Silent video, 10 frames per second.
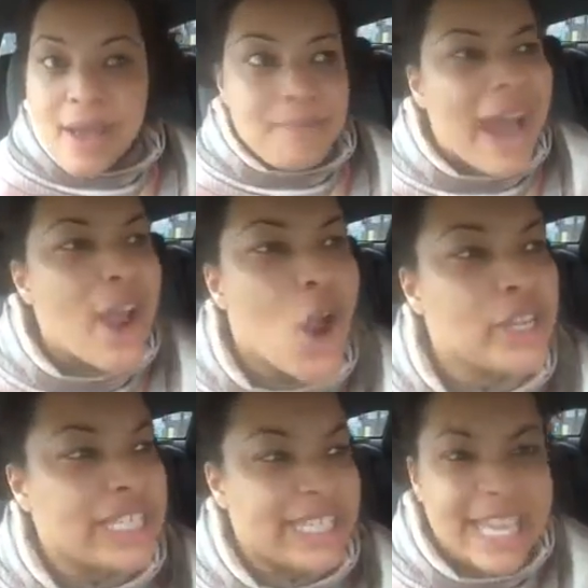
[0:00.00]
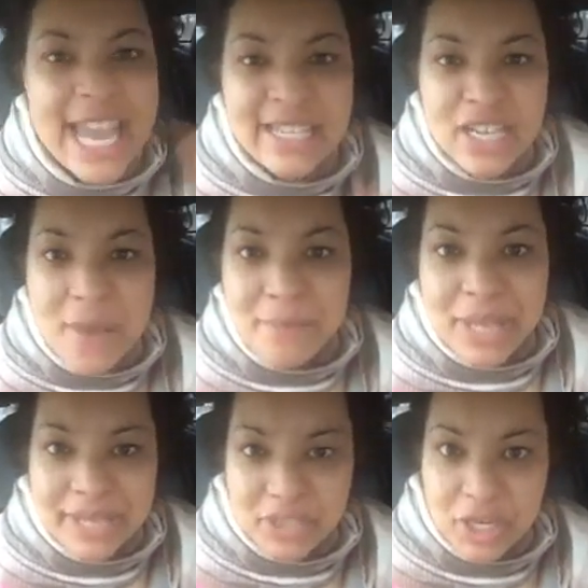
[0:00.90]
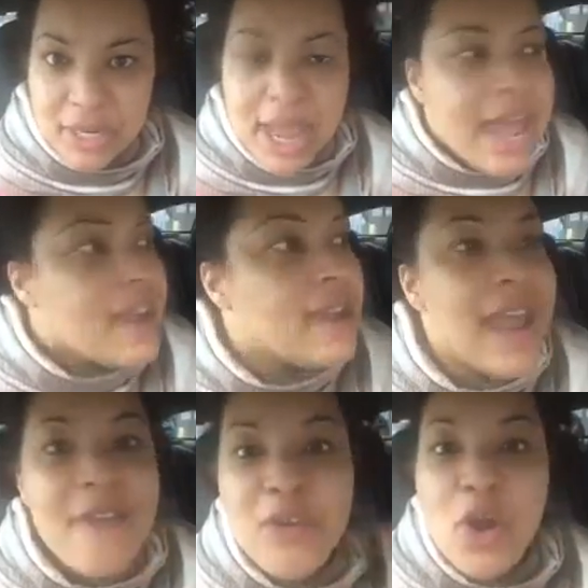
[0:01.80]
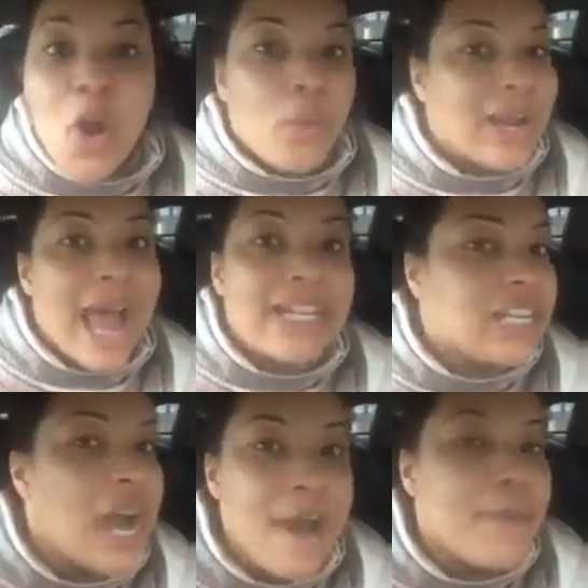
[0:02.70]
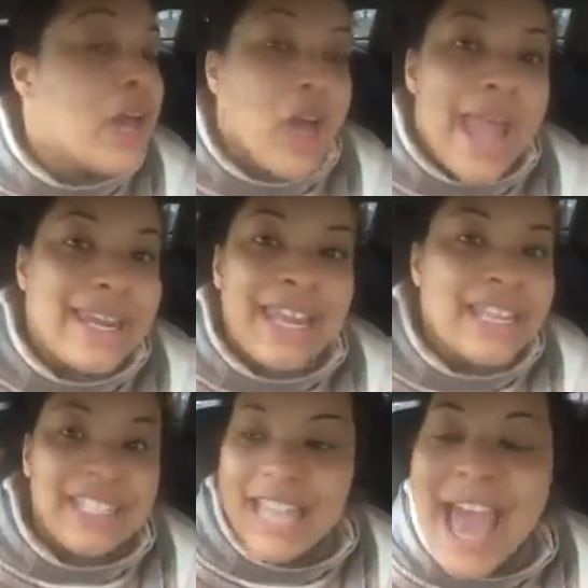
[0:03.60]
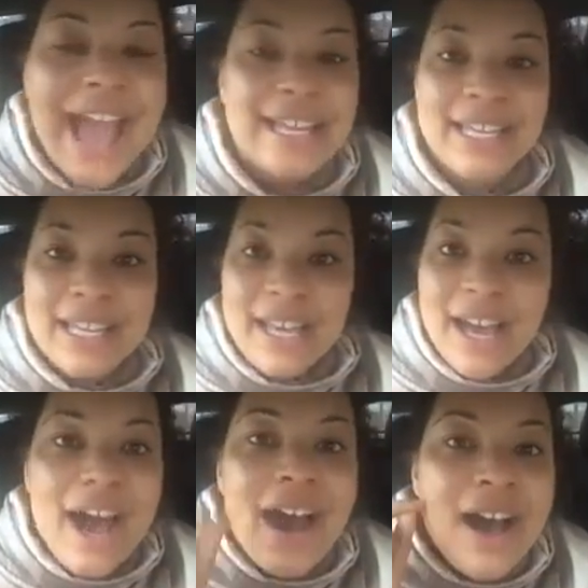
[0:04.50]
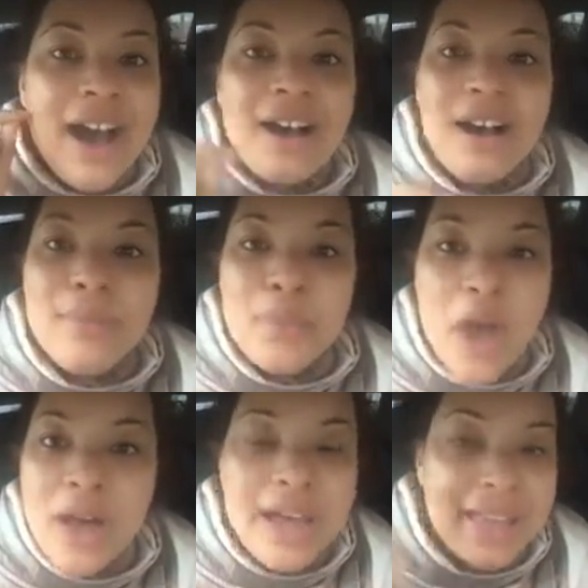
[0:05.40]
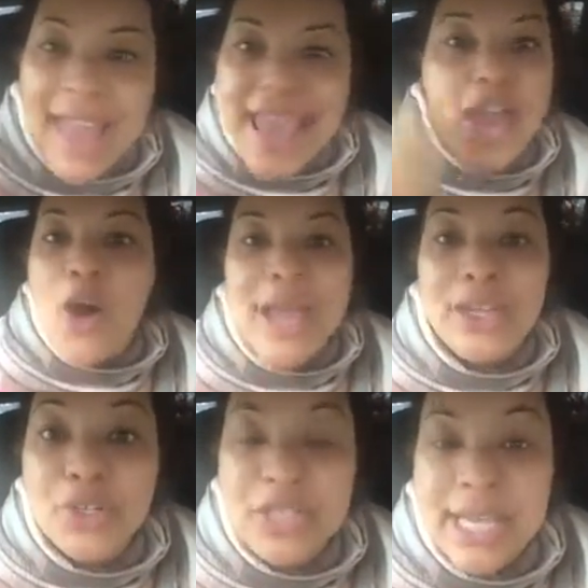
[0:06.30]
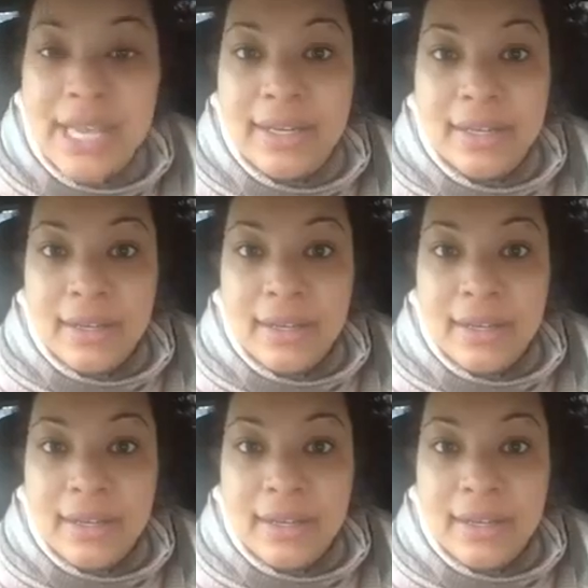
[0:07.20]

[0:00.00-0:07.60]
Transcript: by her skin complexion. Never would I come and attack A.O. Anderson.